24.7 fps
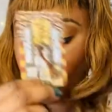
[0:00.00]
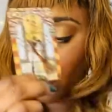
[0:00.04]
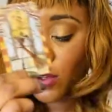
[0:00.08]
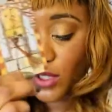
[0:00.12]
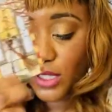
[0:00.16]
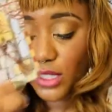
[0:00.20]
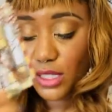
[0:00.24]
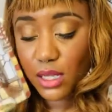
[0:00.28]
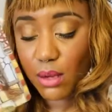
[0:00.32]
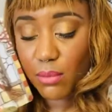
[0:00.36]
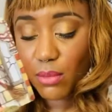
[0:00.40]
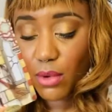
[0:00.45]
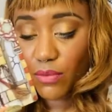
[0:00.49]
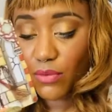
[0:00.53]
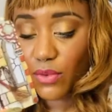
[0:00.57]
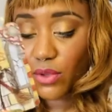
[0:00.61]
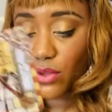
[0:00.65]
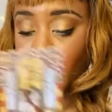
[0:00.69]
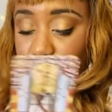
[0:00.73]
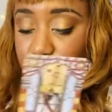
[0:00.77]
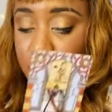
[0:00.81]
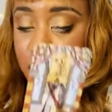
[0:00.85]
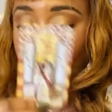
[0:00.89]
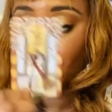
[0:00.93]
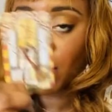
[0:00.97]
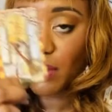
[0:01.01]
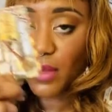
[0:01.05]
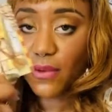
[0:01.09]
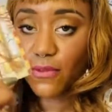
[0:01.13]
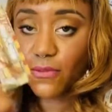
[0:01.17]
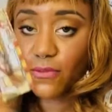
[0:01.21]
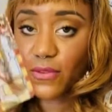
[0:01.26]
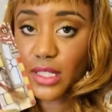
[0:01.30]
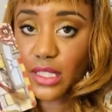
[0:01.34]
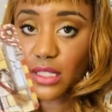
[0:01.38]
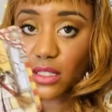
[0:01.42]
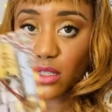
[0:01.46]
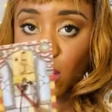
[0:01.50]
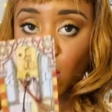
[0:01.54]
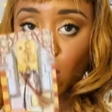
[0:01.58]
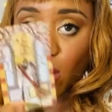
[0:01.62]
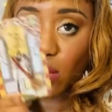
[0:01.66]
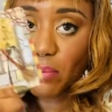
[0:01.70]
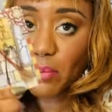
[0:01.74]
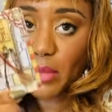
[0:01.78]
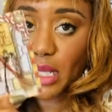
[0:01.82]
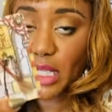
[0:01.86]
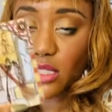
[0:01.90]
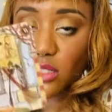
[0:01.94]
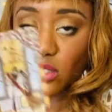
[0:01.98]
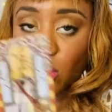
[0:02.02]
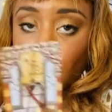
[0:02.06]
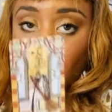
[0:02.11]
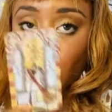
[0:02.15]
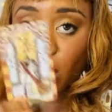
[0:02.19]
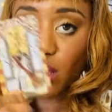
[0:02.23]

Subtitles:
For some of you, this can be physical, mental,